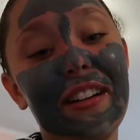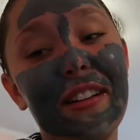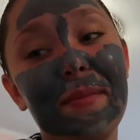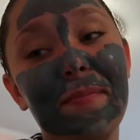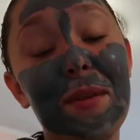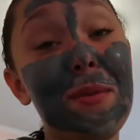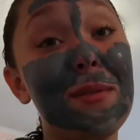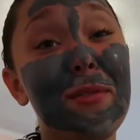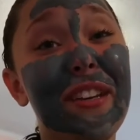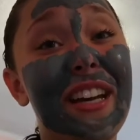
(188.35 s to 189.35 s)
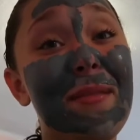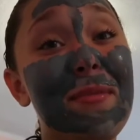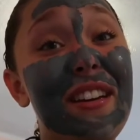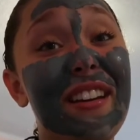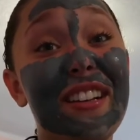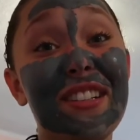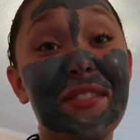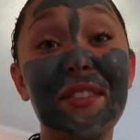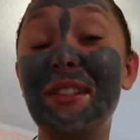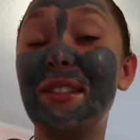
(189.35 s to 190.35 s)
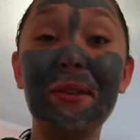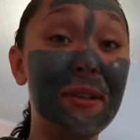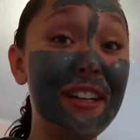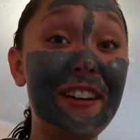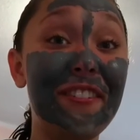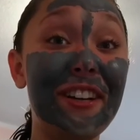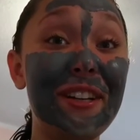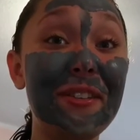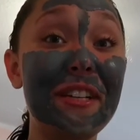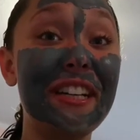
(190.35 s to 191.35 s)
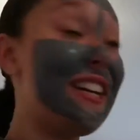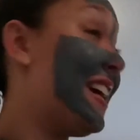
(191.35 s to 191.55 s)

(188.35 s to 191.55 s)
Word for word: Um, it makes me really happy, and I just feel so good after I do it.